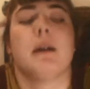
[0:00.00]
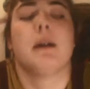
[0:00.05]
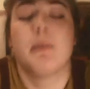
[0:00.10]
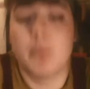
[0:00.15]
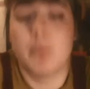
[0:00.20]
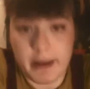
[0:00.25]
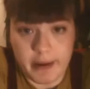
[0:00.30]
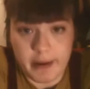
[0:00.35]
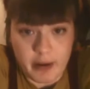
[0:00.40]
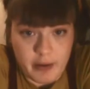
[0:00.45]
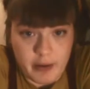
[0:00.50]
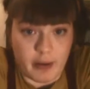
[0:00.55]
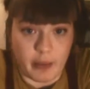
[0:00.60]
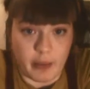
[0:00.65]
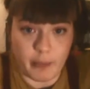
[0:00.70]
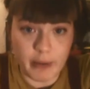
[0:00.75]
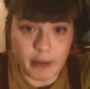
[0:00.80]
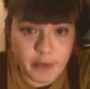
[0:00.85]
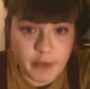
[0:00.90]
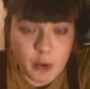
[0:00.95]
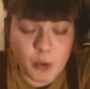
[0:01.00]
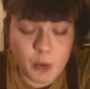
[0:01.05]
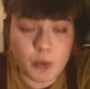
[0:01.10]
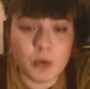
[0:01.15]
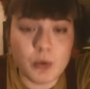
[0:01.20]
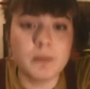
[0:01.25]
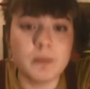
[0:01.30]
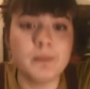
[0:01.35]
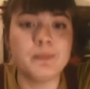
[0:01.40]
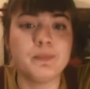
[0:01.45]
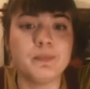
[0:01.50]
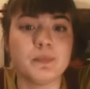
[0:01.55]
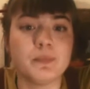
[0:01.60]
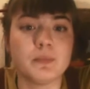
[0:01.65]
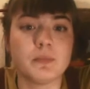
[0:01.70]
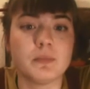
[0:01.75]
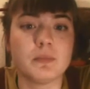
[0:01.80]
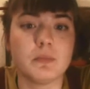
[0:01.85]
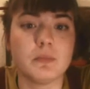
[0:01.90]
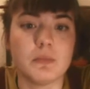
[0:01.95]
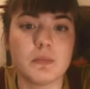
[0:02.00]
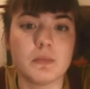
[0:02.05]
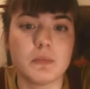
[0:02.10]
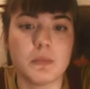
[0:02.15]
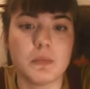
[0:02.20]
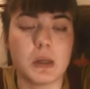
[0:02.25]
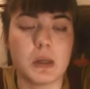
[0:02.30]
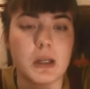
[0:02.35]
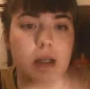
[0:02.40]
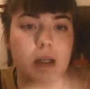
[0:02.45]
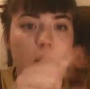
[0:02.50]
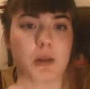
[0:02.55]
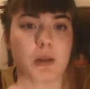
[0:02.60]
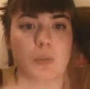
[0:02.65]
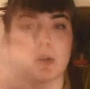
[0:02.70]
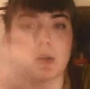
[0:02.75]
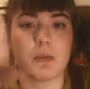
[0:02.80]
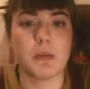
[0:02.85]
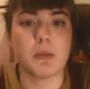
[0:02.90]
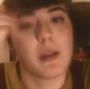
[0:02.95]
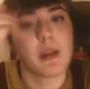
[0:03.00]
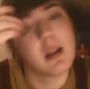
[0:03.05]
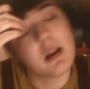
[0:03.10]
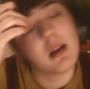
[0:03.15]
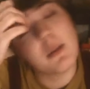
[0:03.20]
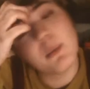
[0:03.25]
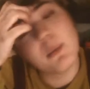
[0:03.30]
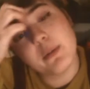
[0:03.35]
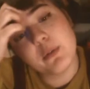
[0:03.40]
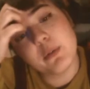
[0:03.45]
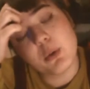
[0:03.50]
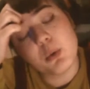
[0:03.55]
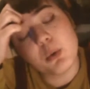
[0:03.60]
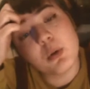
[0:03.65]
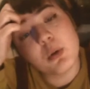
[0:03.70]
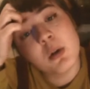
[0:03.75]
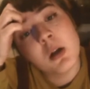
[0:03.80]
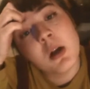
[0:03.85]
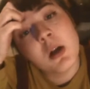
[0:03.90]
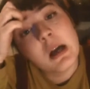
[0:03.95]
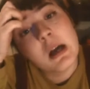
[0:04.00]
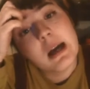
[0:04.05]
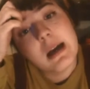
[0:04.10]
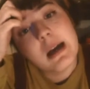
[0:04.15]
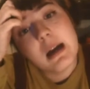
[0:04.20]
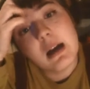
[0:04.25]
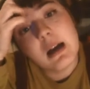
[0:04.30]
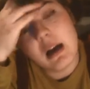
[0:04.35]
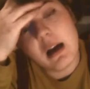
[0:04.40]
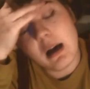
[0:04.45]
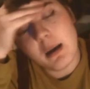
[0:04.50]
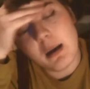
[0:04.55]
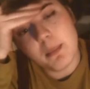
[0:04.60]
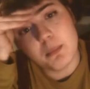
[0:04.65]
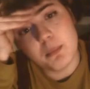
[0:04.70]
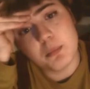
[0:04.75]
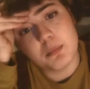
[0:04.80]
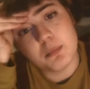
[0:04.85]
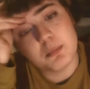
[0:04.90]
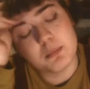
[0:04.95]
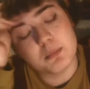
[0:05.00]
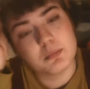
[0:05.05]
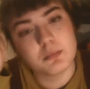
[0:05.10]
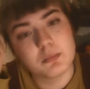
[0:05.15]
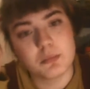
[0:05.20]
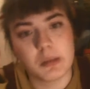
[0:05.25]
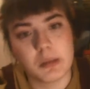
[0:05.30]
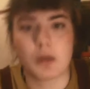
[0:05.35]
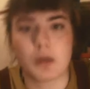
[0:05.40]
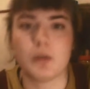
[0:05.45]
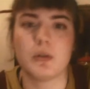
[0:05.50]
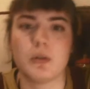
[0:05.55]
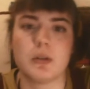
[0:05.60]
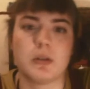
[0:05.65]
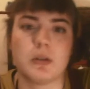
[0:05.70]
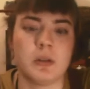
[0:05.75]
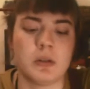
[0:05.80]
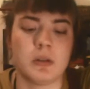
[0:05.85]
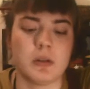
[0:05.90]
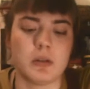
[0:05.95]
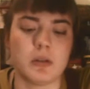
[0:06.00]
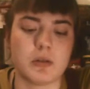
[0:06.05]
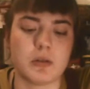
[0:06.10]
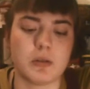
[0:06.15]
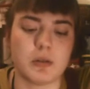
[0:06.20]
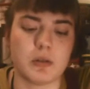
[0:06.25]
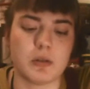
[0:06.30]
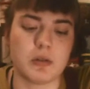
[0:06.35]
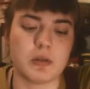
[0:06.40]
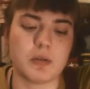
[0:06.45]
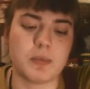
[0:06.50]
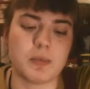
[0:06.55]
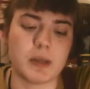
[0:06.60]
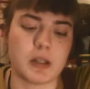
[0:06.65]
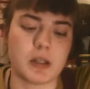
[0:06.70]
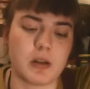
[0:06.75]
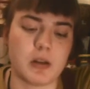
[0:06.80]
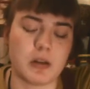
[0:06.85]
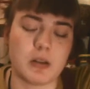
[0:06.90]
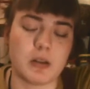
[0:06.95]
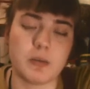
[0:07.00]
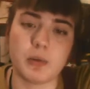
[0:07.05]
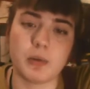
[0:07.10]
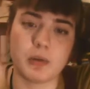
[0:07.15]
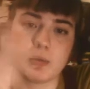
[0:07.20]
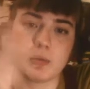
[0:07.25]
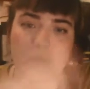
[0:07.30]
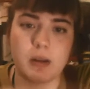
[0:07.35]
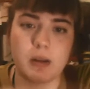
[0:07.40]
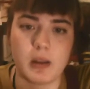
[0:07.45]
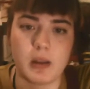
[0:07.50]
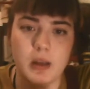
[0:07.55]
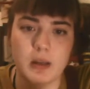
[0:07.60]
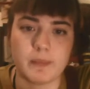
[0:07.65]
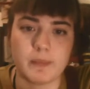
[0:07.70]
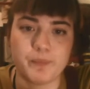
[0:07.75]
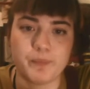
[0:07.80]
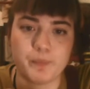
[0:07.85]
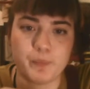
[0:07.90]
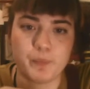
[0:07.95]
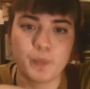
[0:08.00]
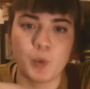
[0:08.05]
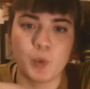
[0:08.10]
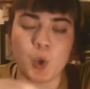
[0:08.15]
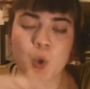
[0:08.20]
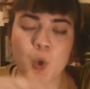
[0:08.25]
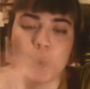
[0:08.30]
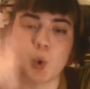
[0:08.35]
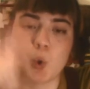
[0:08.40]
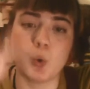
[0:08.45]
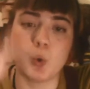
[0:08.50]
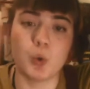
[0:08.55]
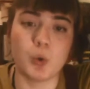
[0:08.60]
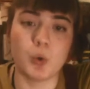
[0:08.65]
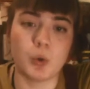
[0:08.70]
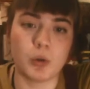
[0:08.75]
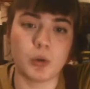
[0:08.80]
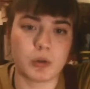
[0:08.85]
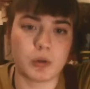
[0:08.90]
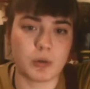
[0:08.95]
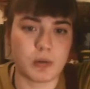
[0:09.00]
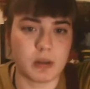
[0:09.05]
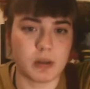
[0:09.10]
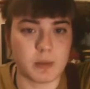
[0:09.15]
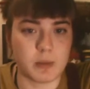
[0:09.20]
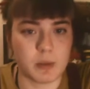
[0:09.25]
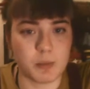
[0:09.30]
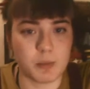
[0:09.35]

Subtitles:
my other thrift haul, my usual monthly thrift haul, because this is just a specialized pottery thing, or Christmas